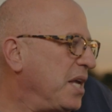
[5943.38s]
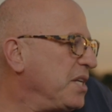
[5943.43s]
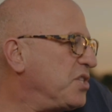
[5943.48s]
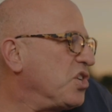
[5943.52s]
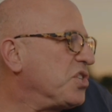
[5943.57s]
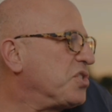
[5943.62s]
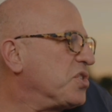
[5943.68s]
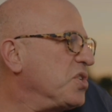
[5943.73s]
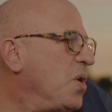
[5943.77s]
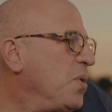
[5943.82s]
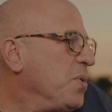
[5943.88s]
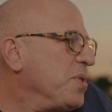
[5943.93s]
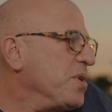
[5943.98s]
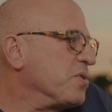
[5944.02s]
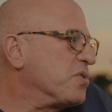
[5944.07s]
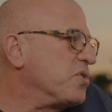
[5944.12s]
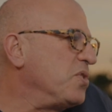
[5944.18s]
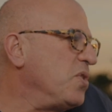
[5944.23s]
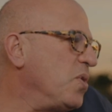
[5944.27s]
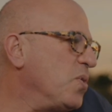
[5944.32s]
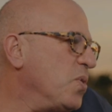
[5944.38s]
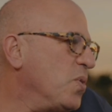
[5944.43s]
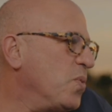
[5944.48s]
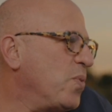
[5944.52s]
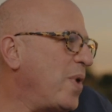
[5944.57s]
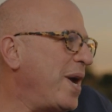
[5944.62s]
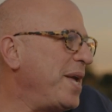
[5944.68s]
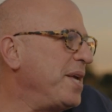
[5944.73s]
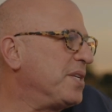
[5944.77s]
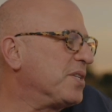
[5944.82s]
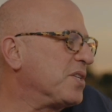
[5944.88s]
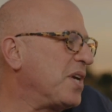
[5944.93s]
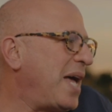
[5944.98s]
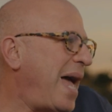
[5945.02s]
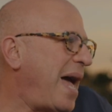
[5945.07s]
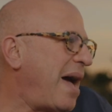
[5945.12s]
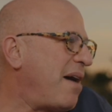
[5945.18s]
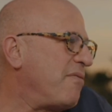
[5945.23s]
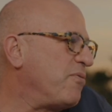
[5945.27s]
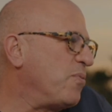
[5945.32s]
just know there's no way to
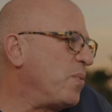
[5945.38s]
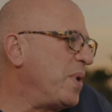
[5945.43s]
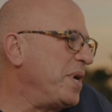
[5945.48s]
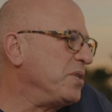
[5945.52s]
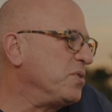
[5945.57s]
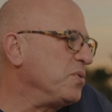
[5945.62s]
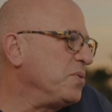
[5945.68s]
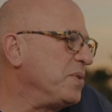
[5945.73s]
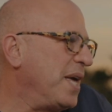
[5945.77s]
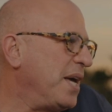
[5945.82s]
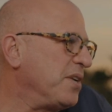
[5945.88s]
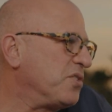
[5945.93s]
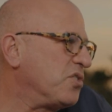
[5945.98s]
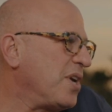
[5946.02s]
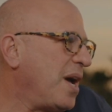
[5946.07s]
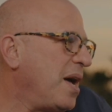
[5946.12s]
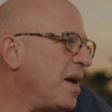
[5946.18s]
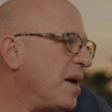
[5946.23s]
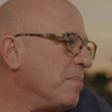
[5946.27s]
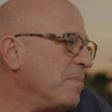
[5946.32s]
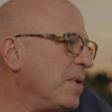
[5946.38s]
halfway do that job.